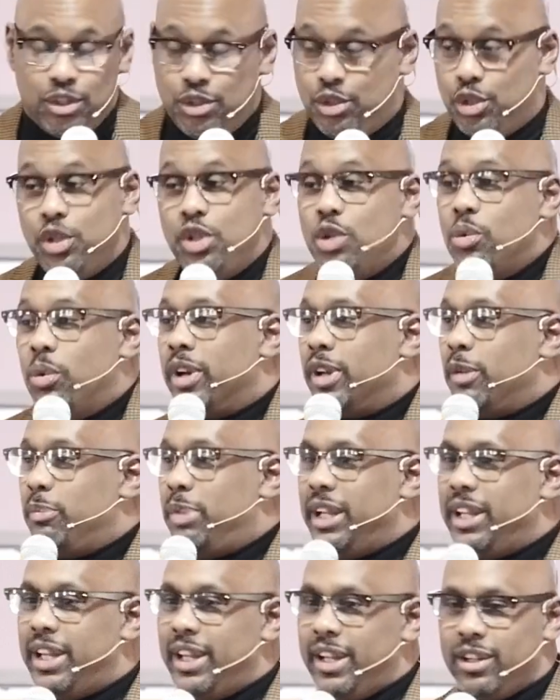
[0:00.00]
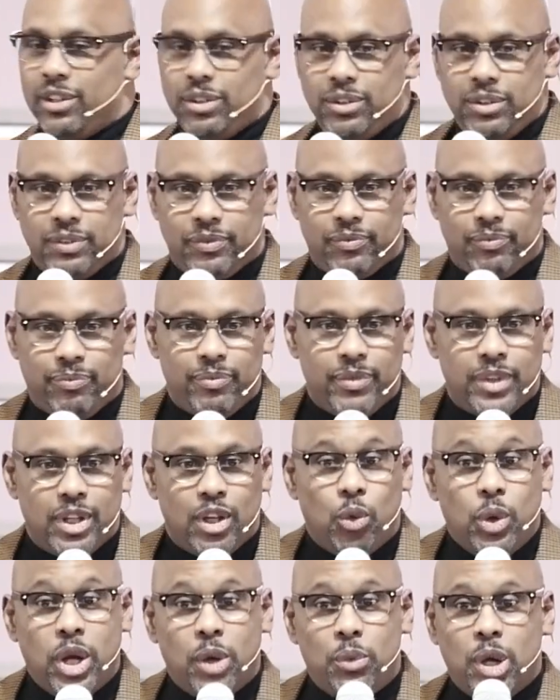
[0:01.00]
do you want to be healed?
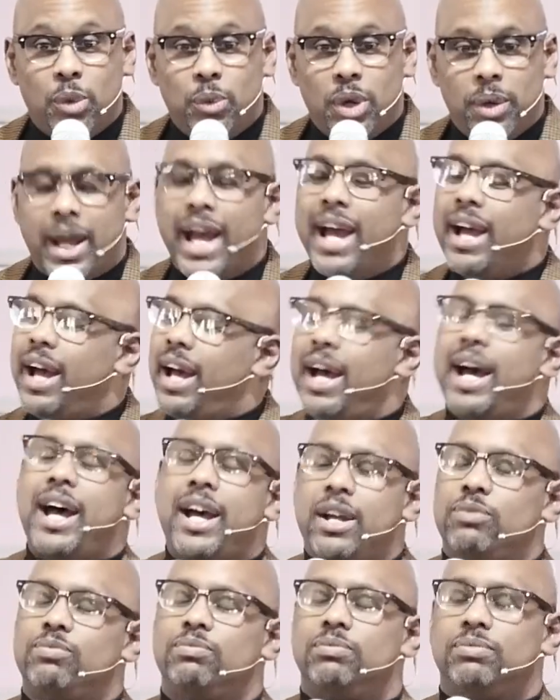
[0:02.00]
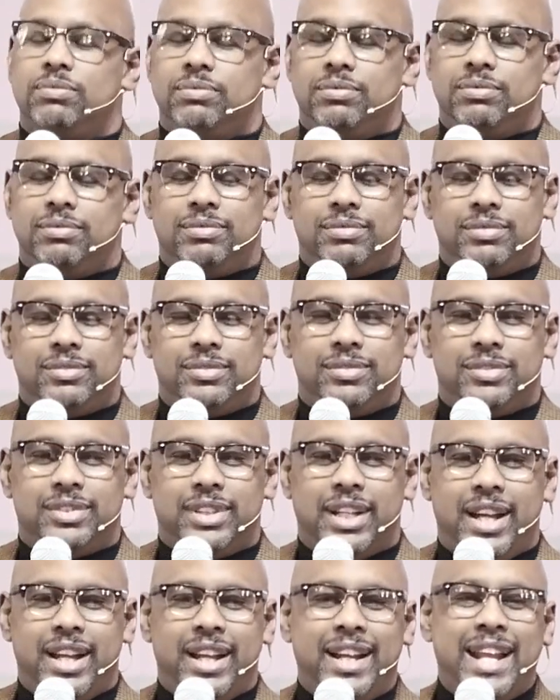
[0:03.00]
I
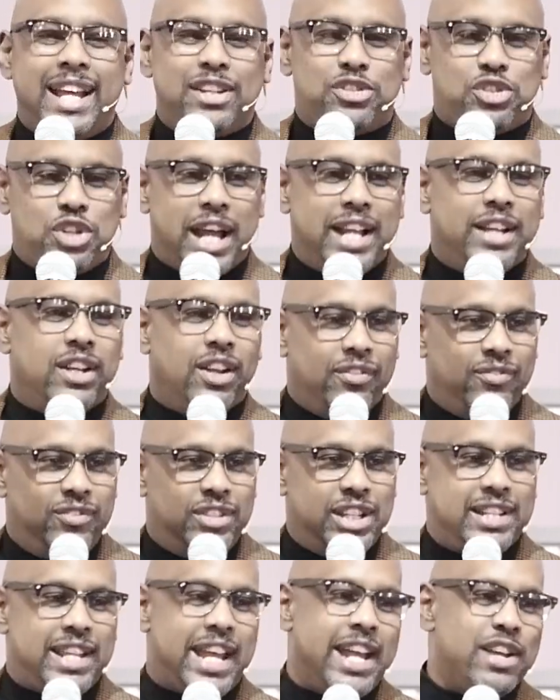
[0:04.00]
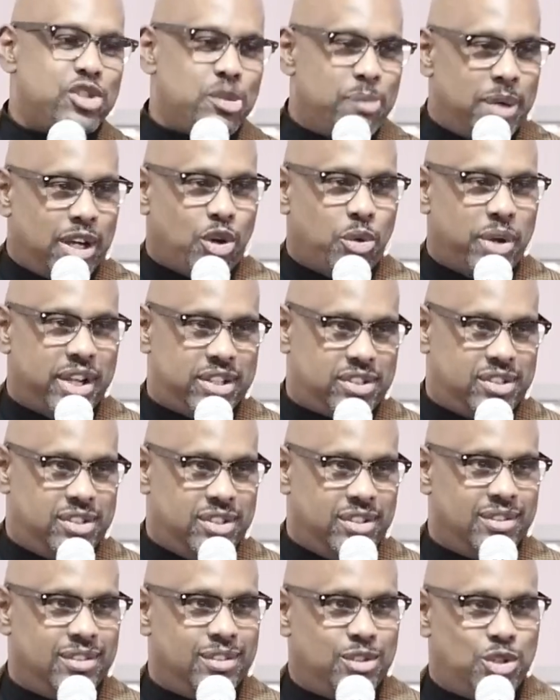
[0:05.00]
ain't asked you. I just answer my
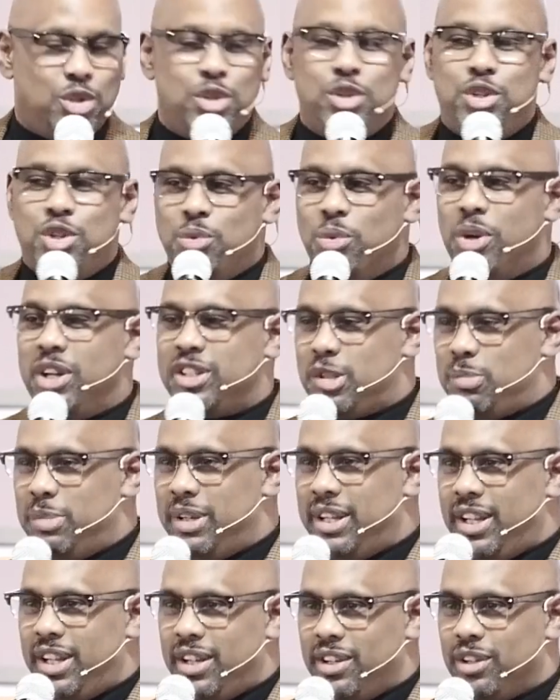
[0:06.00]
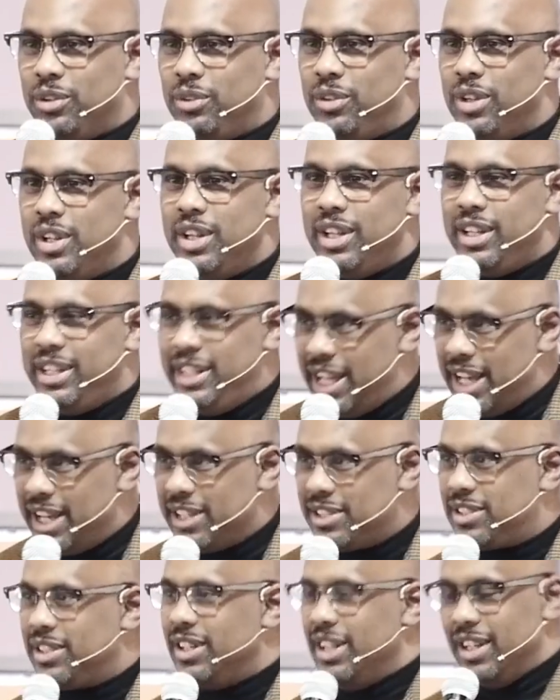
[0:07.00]
question. Do you want to be healed?
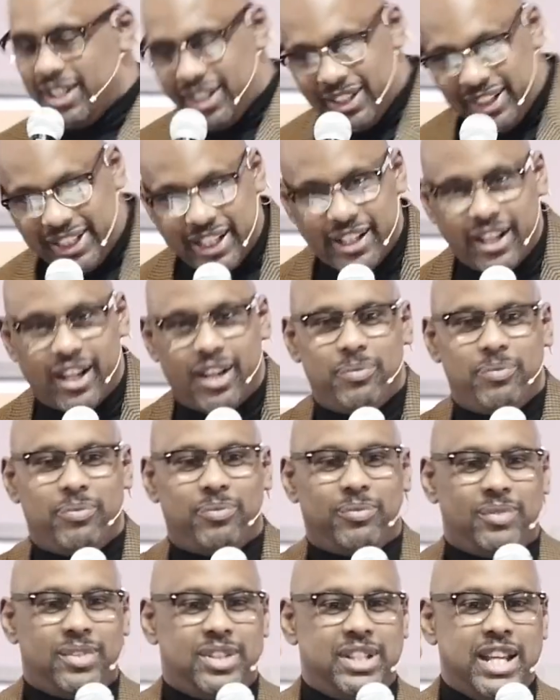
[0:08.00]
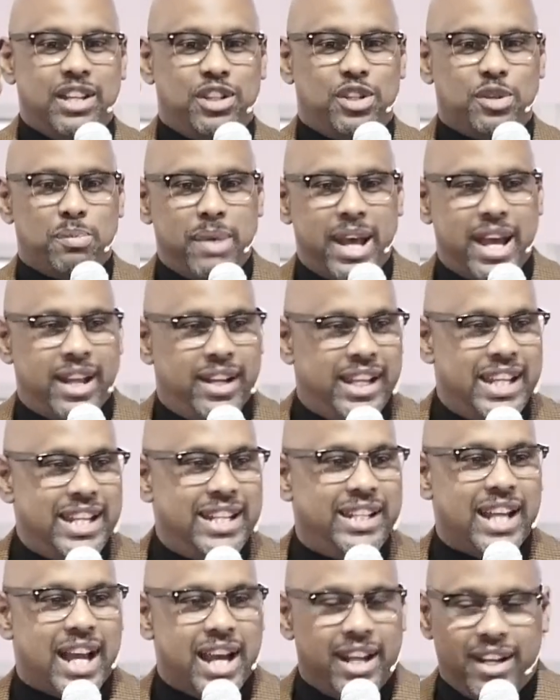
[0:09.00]
Yes. Get up. Take your mat. And he
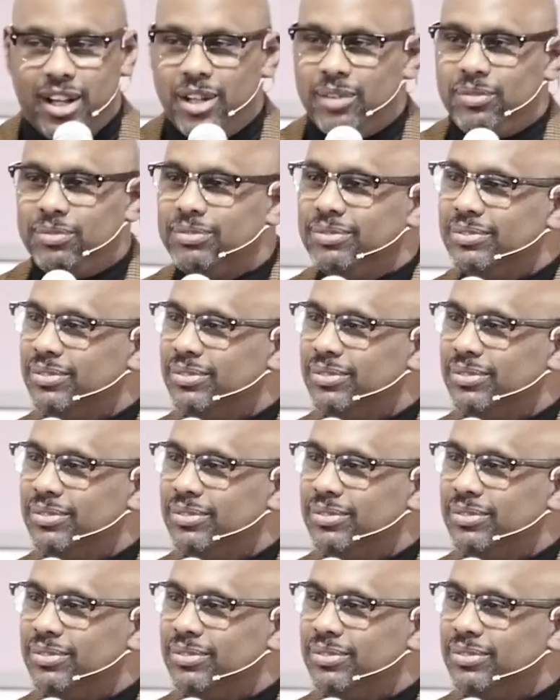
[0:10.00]
got up